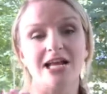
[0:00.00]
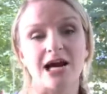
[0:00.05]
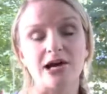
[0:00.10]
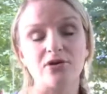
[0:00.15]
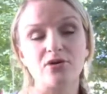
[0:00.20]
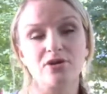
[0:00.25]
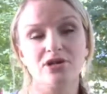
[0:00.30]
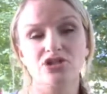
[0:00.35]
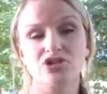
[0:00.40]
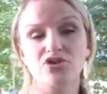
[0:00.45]

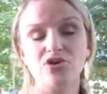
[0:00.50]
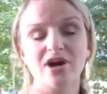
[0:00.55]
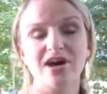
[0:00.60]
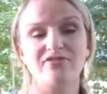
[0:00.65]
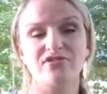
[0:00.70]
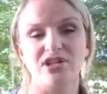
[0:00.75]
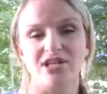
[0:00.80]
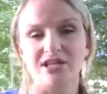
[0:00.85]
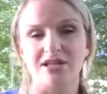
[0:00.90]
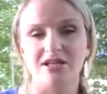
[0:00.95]
Not only do you
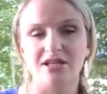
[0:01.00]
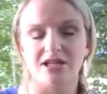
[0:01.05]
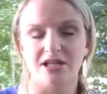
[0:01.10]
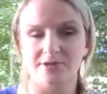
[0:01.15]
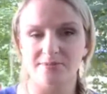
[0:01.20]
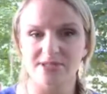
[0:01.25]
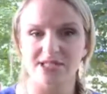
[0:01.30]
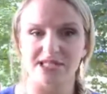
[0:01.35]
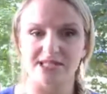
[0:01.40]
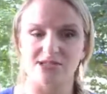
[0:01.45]
have the
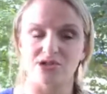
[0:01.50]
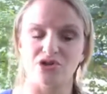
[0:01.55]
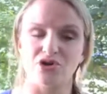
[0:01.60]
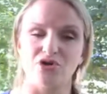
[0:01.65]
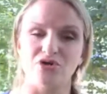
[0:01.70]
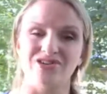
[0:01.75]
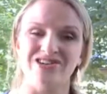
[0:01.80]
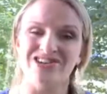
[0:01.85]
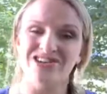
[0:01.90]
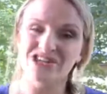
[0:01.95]
eclipses that
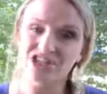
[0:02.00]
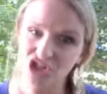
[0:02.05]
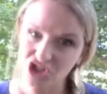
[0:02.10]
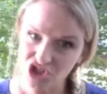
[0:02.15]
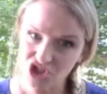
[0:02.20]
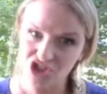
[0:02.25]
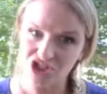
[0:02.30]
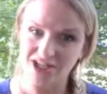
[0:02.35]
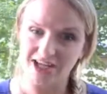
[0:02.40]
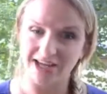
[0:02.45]
are
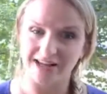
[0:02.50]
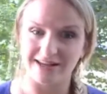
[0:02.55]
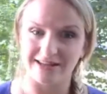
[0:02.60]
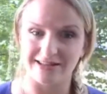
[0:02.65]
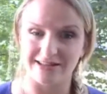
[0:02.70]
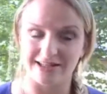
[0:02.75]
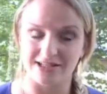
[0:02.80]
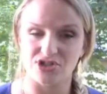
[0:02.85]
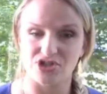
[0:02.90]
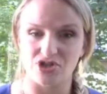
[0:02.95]

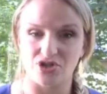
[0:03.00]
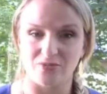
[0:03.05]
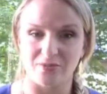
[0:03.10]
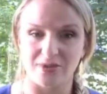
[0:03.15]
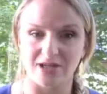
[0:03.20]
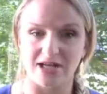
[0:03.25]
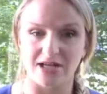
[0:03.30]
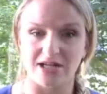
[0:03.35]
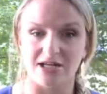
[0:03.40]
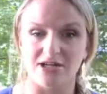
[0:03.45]
initiating these new
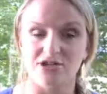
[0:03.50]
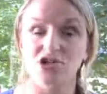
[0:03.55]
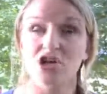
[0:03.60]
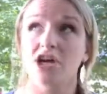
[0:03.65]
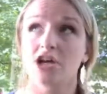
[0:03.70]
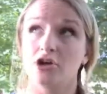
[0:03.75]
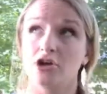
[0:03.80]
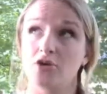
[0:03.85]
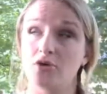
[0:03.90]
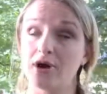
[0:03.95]
beginnings,
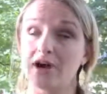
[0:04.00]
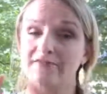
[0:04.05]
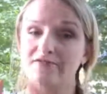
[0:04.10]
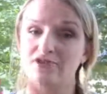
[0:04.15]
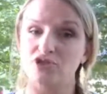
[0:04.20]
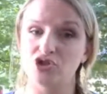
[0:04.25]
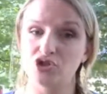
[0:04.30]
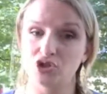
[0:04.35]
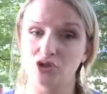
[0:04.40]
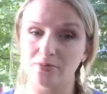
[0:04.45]
you
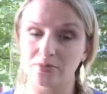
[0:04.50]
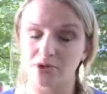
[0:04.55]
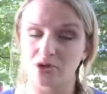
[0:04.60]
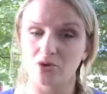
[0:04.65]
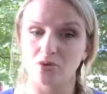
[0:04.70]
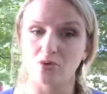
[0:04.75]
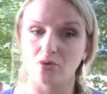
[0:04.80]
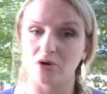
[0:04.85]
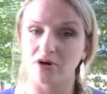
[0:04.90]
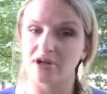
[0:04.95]
have
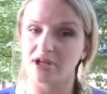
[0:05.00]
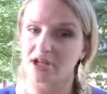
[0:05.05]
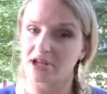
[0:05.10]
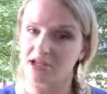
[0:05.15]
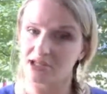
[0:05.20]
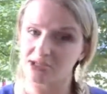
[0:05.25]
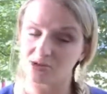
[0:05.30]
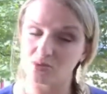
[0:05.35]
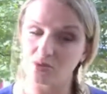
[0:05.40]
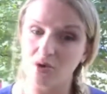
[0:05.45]
Jupiter working
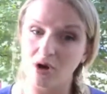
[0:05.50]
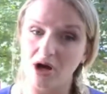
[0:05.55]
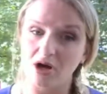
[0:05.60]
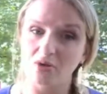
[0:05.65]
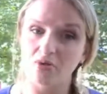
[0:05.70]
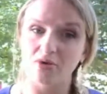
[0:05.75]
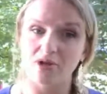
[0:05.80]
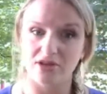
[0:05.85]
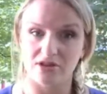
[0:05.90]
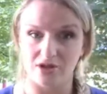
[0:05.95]
as
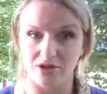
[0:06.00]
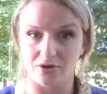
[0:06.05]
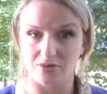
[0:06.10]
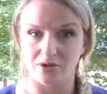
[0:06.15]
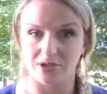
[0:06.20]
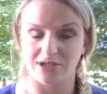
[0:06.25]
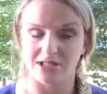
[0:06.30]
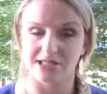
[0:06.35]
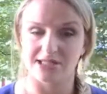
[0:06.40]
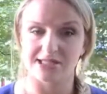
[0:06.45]
well with
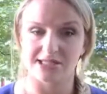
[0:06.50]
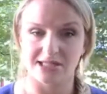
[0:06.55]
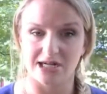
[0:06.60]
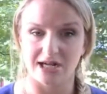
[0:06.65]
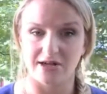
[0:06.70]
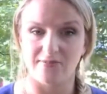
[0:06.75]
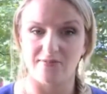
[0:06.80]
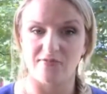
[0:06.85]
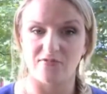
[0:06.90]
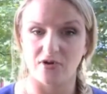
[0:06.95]
you in this
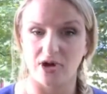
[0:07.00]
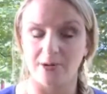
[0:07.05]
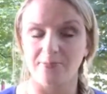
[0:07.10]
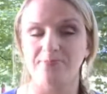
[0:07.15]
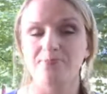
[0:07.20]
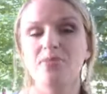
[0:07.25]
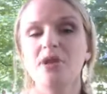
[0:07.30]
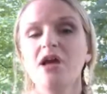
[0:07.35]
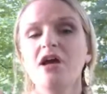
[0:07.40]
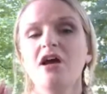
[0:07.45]
time
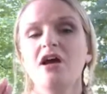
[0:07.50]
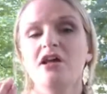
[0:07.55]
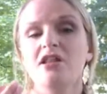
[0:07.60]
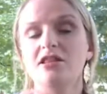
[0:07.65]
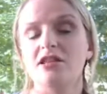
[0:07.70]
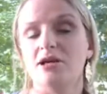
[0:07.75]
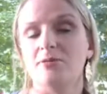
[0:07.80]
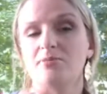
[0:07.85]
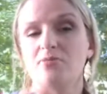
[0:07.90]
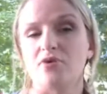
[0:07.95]
frame
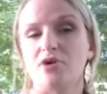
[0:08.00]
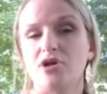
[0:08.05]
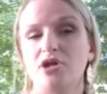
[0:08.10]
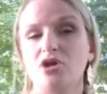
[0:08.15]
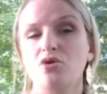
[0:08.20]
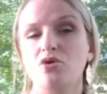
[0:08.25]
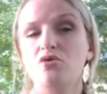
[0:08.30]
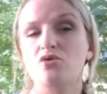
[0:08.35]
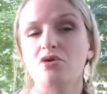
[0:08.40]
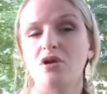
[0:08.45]
that
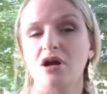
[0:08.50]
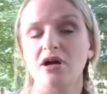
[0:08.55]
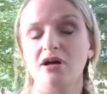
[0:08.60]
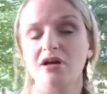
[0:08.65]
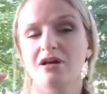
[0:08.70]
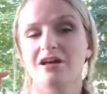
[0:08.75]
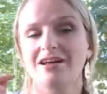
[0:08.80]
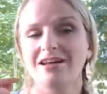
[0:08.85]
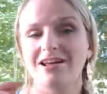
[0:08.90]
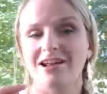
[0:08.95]
bring you luck
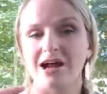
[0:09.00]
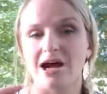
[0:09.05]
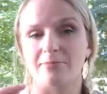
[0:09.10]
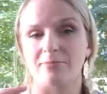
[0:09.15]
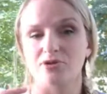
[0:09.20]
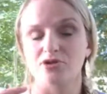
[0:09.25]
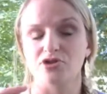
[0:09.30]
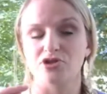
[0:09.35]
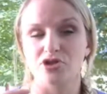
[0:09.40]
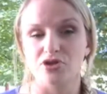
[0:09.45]
and
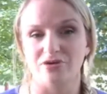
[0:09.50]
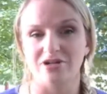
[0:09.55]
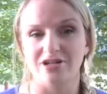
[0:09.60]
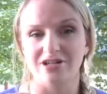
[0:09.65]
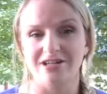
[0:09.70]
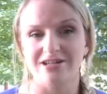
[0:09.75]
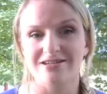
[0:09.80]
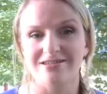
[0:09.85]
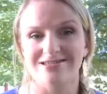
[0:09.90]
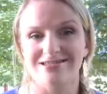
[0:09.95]

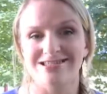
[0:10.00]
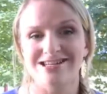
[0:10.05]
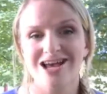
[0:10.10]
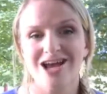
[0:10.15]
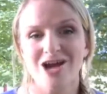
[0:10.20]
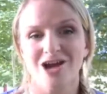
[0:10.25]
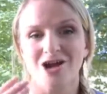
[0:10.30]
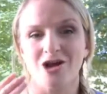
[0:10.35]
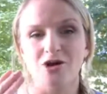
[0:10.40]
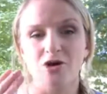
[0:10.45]
opportunities.
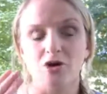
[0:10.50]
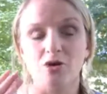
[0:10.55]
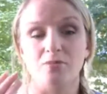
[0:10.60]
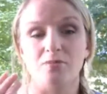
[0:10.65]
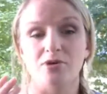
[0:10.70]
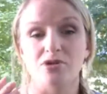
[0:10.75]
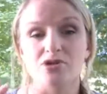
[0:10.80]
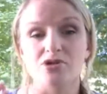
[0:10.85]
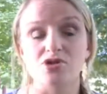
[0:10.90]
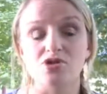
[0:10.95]
It
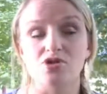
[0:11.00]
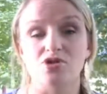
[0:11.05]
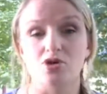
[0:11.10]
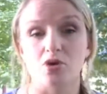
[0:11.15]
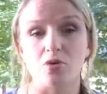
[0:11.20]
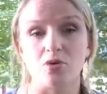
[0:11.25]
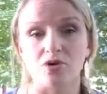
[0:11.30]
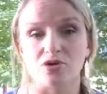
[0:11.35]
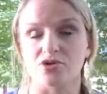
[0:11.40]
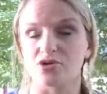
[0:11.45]
opens
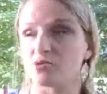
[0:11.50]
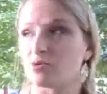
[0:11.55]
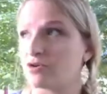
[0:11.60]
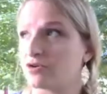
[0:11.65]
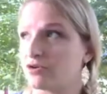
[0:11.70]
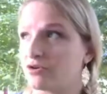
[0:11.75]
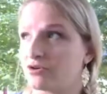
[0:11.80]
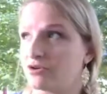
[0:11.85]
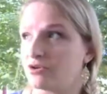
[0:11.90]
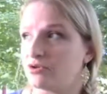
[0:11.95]
doors
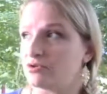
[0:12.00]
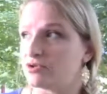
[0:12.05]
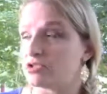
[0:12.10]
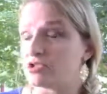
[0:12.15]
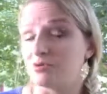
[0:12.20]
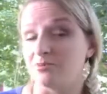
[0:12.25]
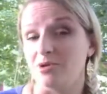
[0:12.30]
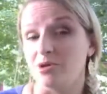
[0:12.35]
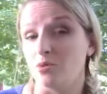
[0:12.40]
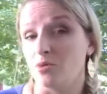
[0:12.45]
where there
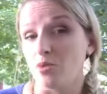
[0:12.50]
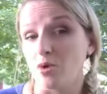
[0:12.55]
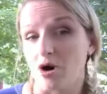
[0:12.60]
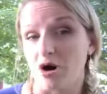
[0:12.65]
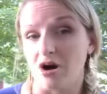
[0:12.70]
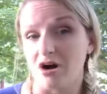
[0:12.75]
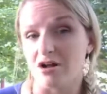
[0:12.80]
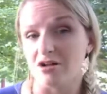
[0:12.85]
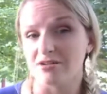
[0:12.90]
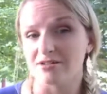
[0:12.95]
used to be
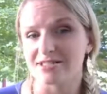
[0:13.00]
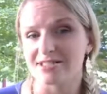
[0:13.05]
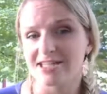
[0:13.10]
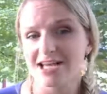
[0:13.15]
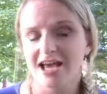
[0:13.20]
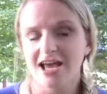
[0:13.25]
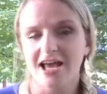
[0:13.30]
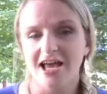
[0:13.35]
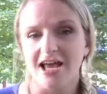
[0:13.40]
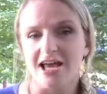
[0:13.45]
walls
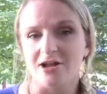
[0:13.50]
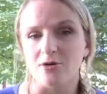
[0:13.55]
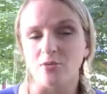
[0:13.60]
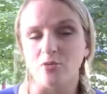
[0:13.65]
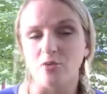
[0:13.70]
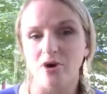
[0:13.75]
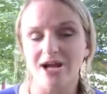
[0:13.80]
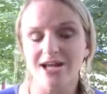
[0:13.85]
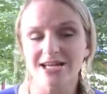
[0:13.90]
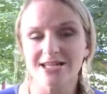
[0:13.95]

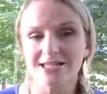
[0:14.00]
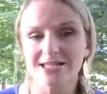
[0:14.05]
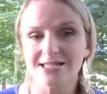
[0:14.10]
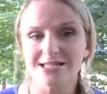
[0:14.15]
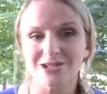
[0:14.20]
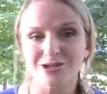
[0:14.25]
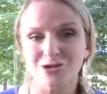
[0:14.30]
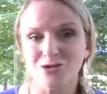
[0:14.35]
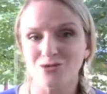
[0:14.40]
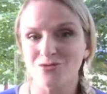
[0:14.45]
and ways
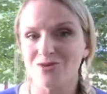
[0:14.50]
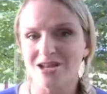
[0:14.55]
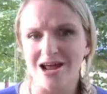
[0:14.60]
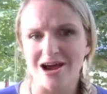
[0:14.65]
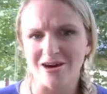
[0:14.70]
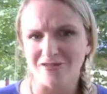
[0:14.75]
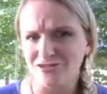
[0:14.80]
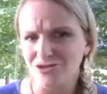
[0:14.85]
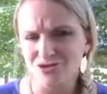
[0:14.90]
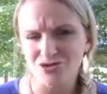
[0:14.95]
that you
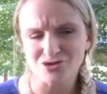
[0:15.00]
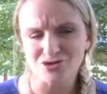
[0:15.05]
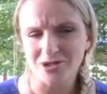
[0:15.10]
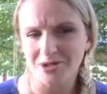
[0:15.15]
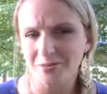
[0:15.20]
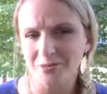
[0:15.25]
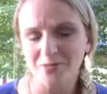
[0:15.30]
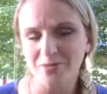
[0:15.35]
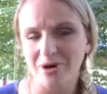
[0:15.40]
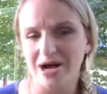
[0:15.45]
never
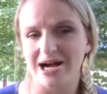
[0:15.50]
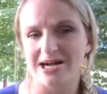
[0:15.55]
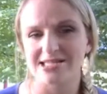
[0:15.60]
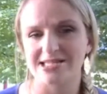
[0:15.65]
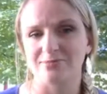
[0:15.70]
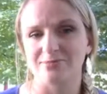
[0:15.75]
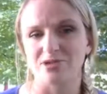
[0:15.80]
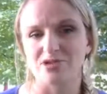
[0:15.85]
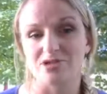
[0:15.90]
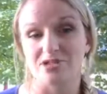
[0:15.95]
dreamed
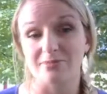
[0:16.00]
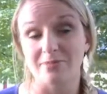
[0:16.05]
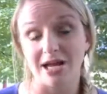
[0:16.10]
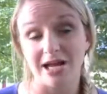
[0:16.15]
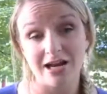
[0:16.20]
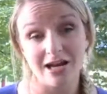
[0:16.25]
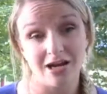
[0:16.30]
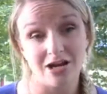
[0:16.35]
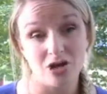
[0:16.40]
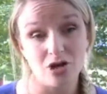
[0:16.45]
possible to
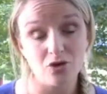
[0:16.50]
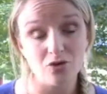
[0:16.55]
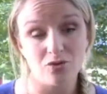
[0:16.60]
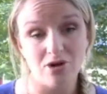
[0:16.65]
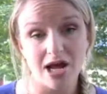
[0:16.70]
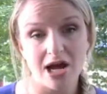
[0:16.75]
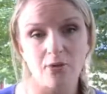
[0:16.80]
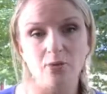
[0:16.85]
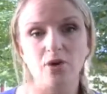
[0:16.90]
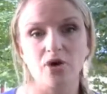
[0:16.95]
make new
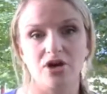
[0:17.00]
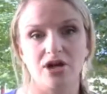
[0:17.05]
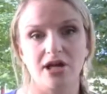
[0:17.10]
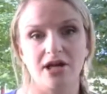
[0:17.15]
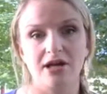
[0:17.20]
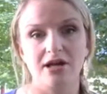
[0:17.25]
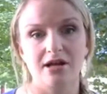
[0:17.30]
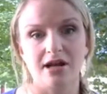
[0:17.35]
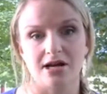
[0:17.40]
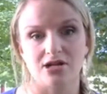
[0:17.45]

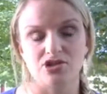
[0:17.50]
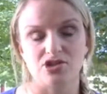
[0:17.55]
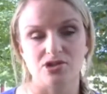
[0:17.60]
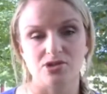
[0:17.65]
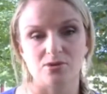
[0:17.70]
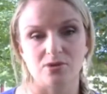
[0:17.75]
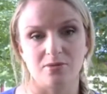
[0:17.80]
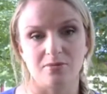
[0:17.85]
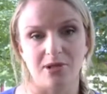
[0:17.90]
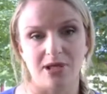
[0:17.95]
networking
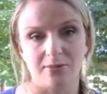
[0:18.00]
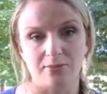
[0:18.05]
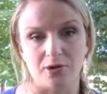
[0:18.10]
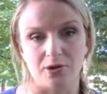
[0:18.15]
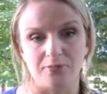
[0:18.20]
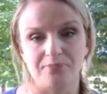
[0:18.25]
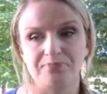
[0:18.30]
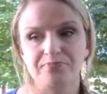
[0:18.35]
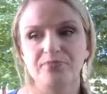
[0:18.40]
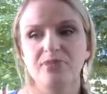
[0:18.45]
connections with
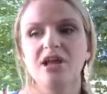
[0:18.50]
people.